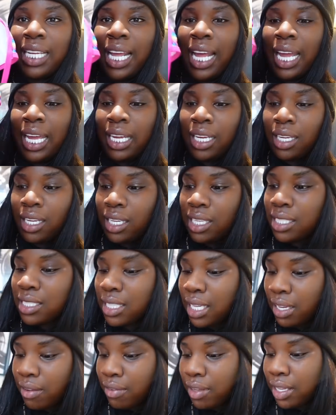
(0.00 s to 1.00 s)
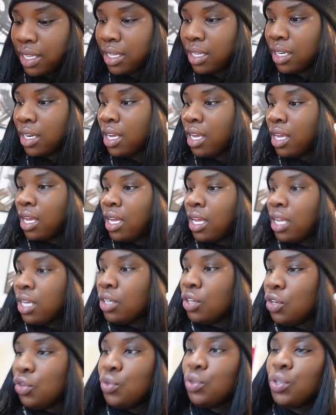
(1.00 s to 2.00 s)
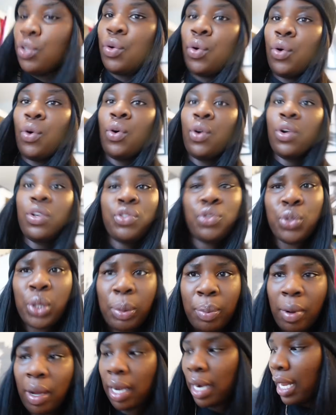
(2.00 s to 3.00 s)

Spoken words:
Like, it's giving New York stripper.